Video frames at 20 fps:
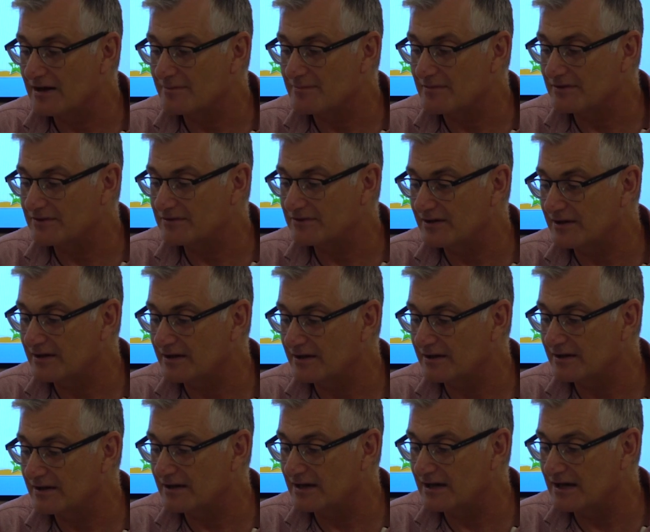let me see.
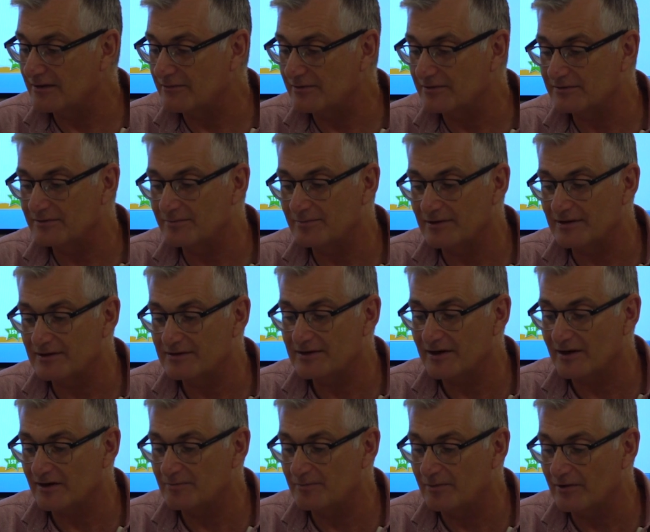I want to put a
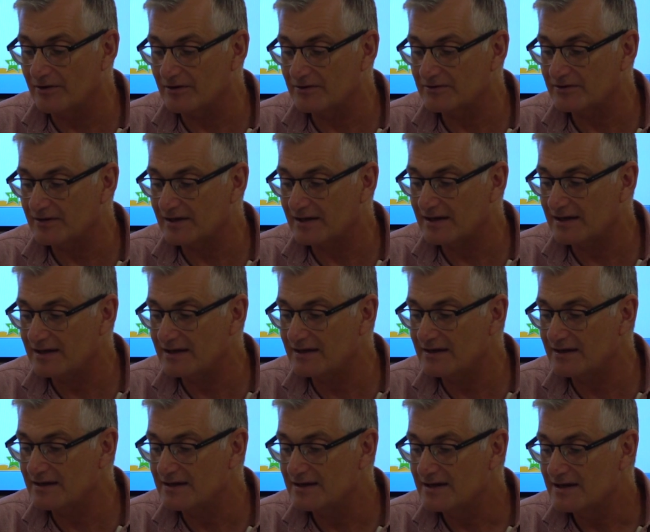text box
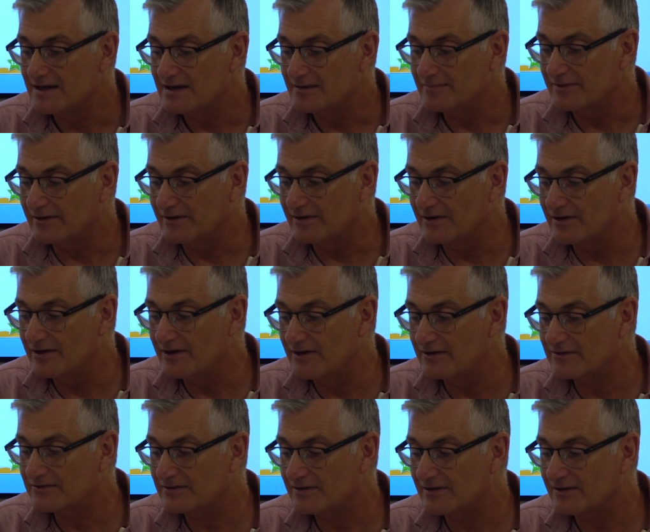here
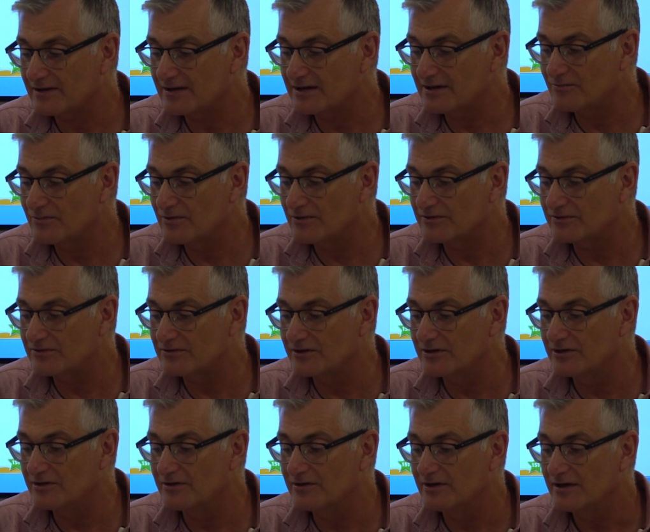because I want
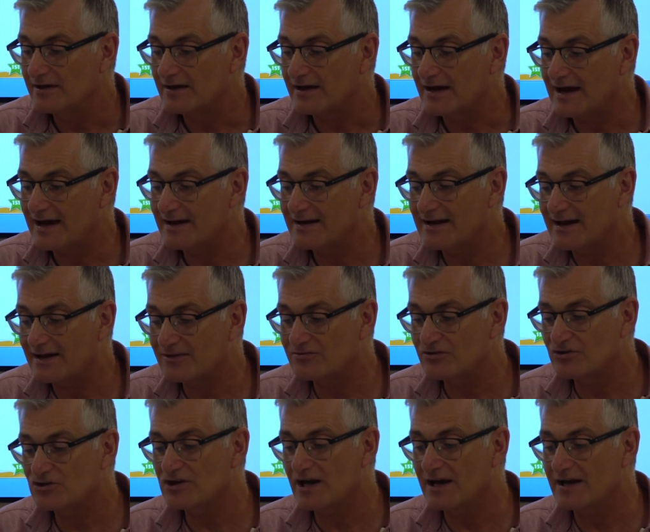to add an
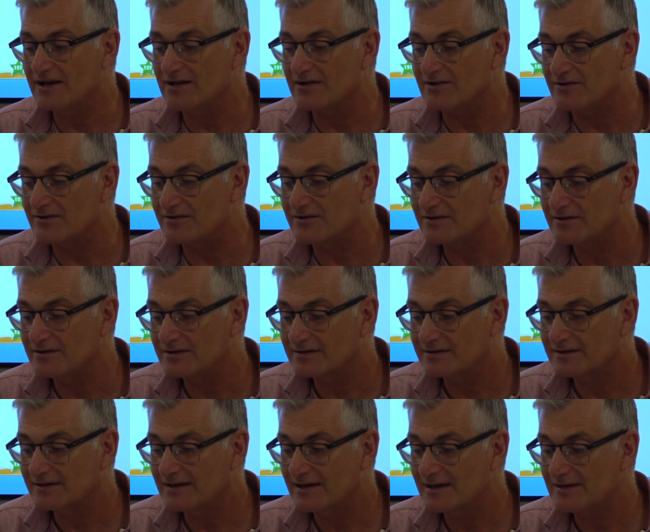extra challenge.
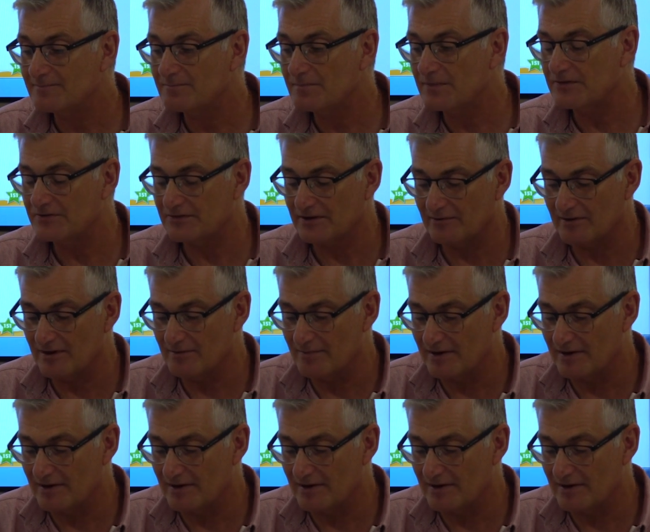Yeah. So I